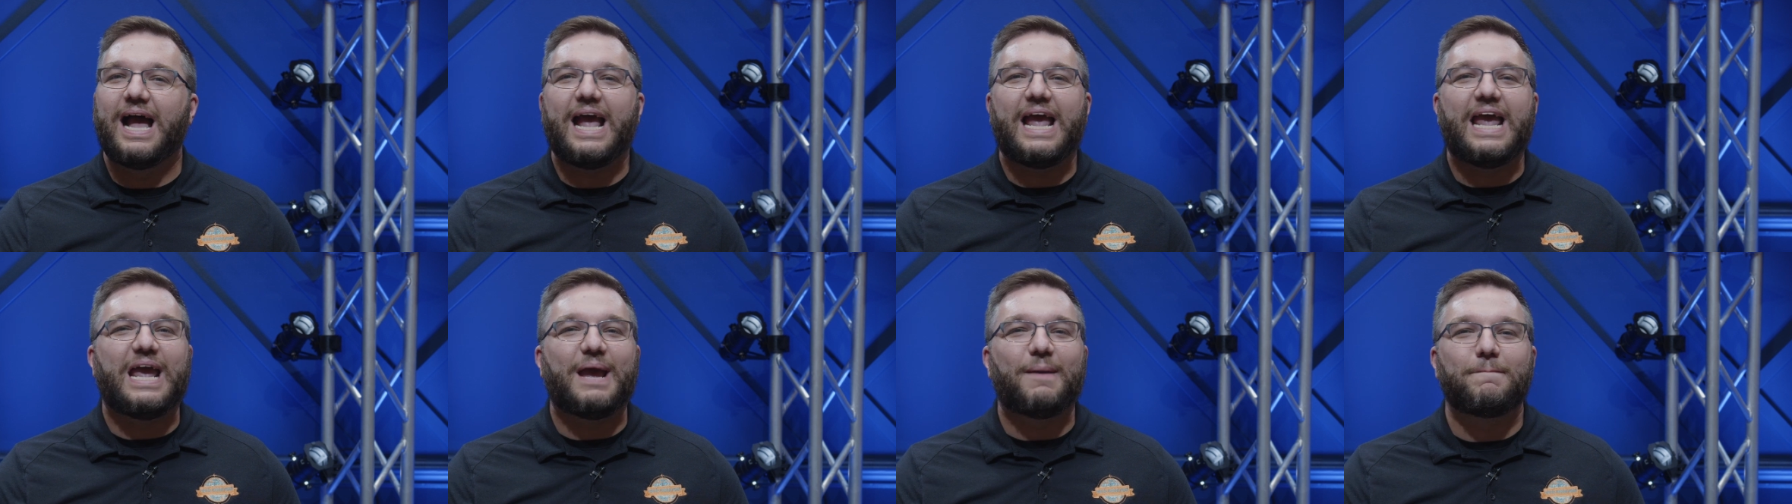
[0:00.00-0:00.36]

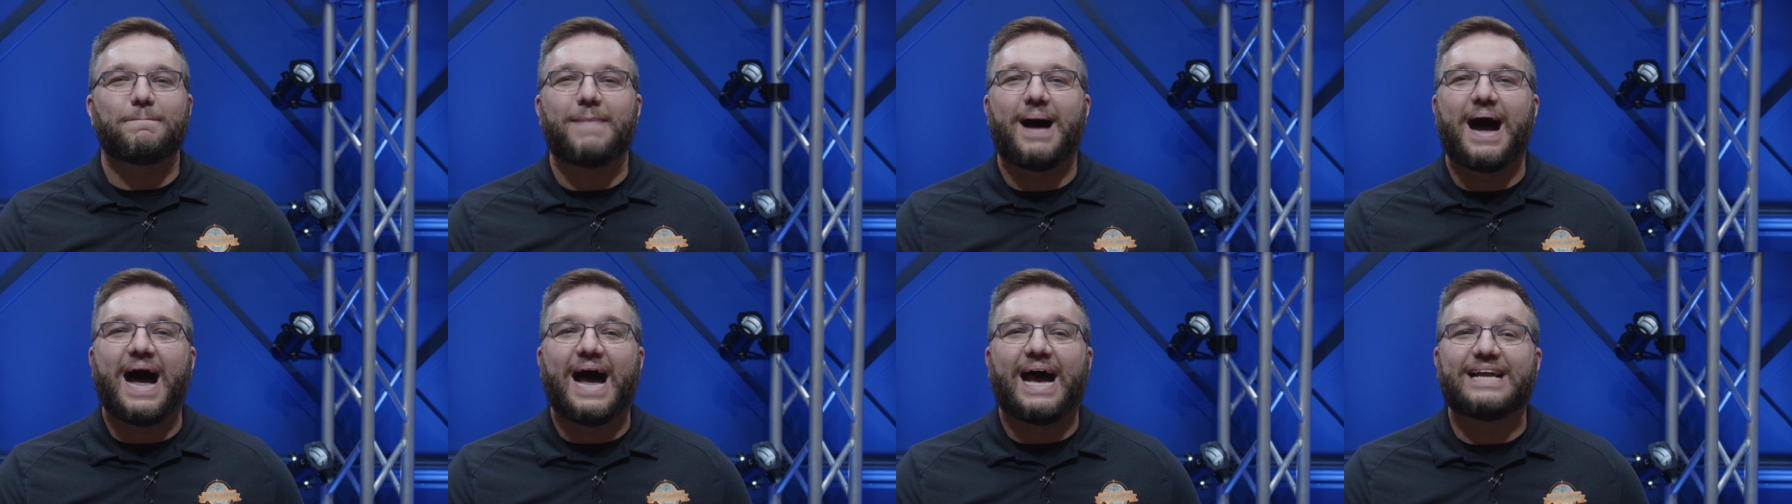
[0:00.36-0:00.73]
it
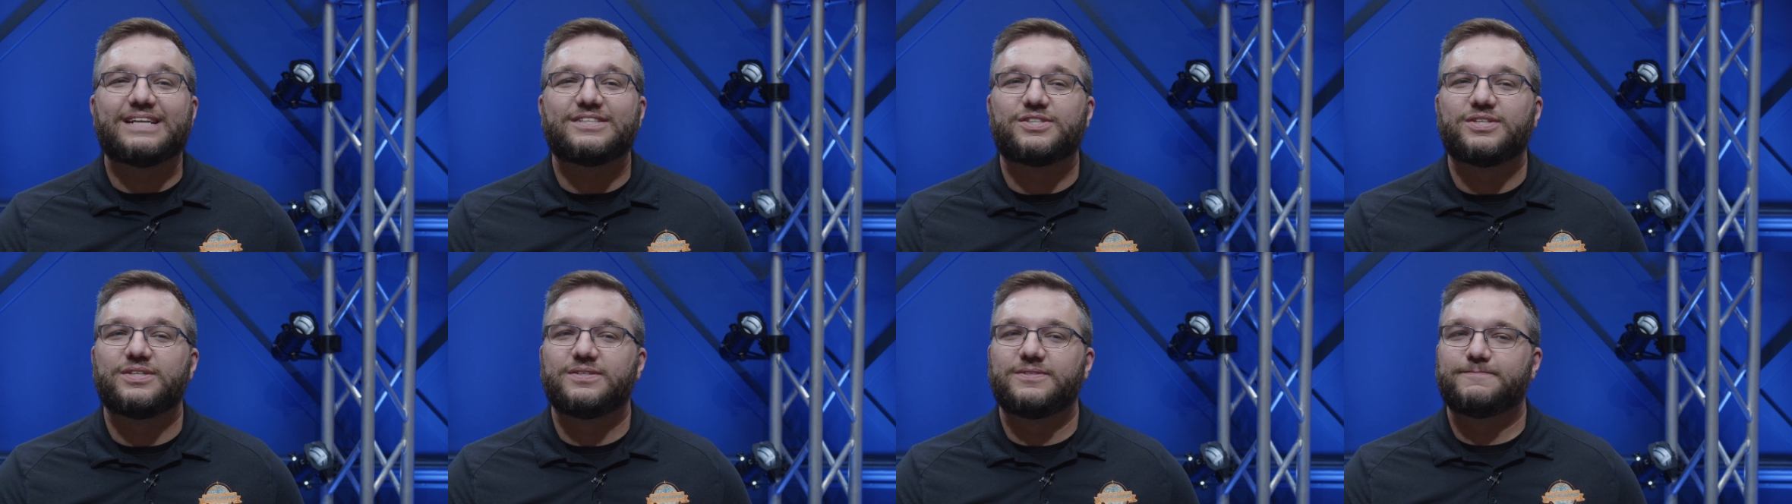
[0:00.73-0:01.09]

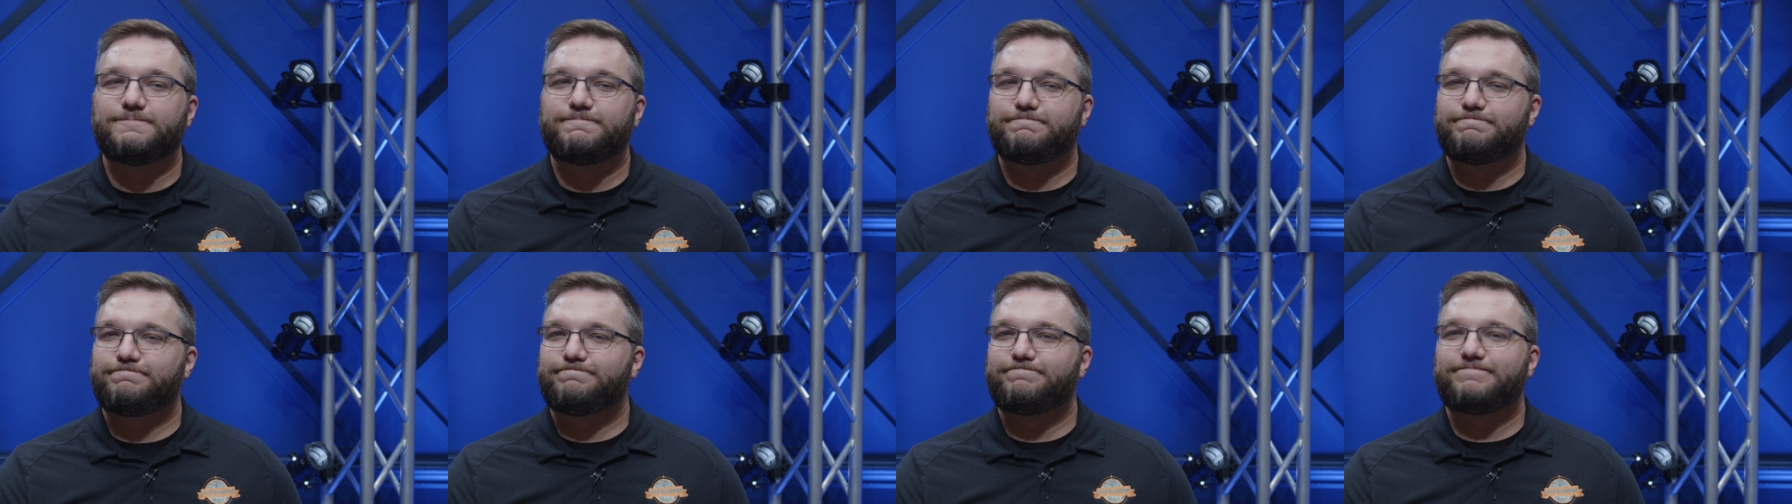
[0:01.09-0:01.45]
might
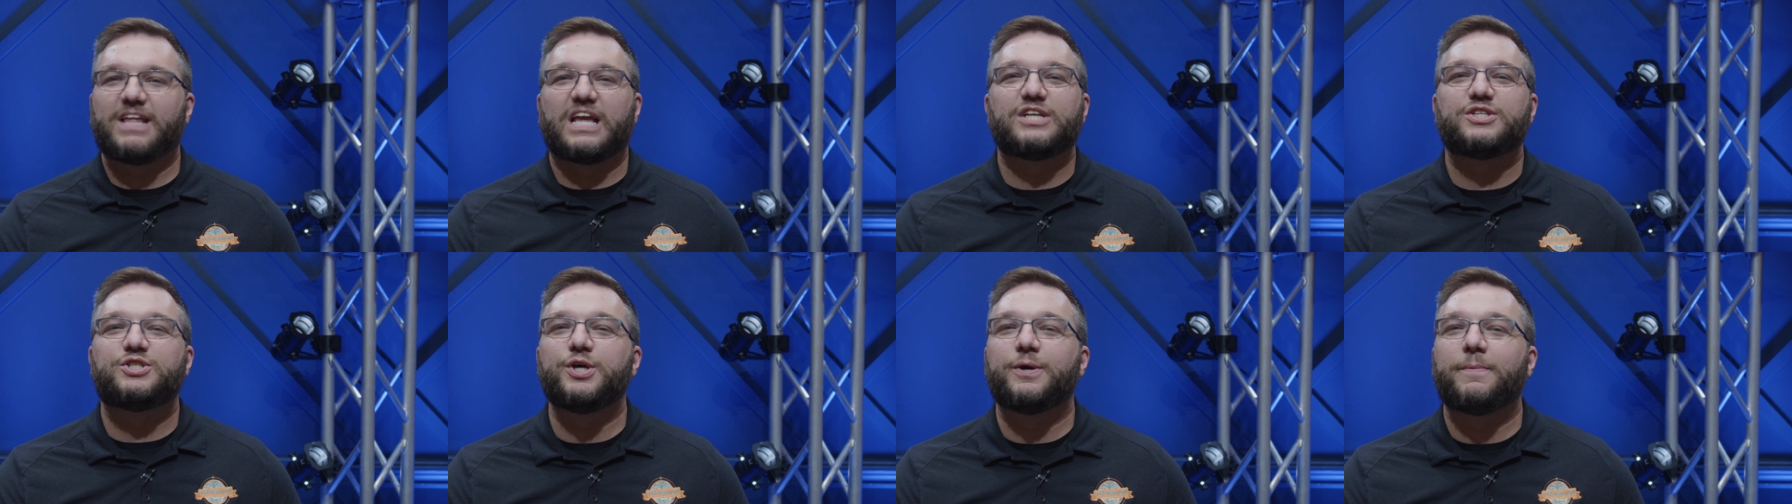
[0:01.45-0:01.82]

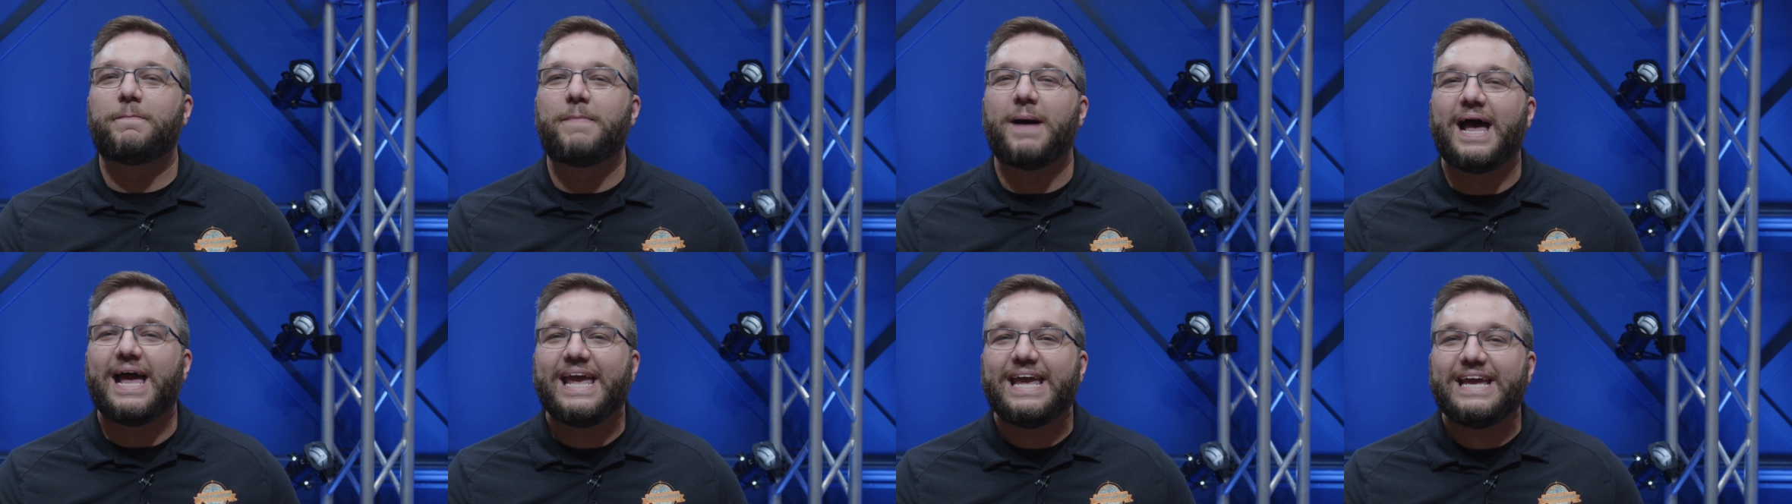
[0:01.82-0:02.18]

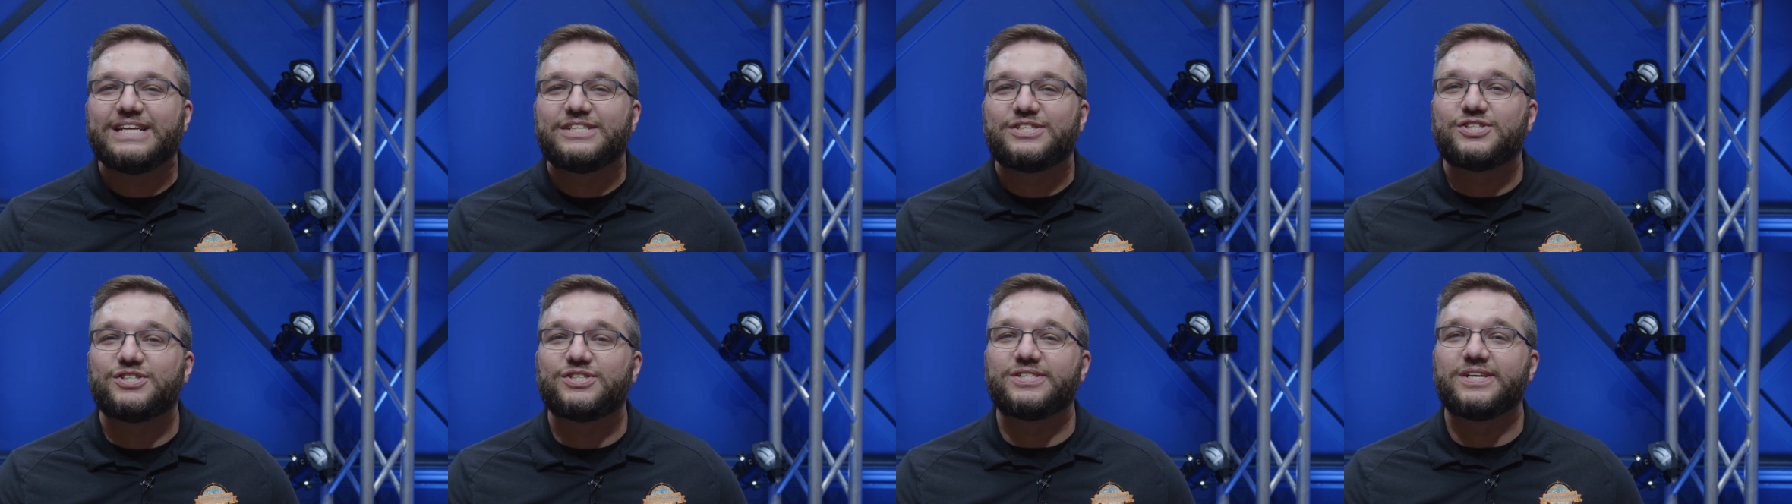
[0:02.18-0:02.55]

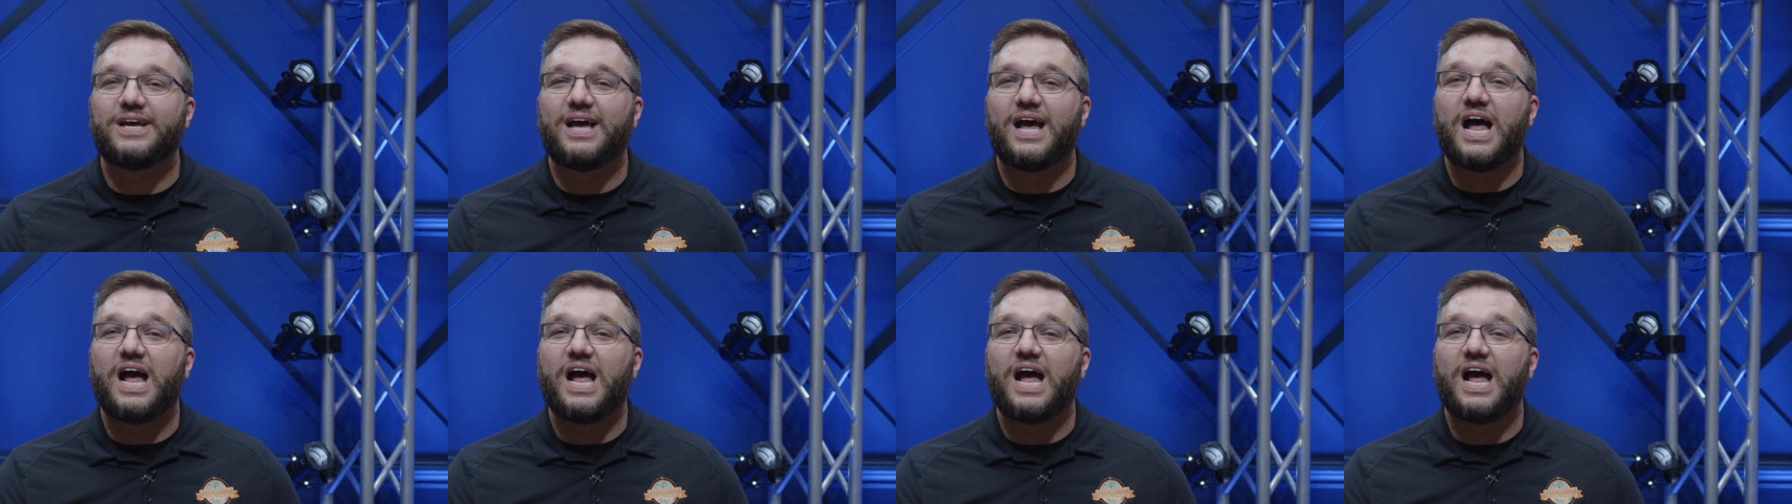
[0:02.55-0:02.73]
debase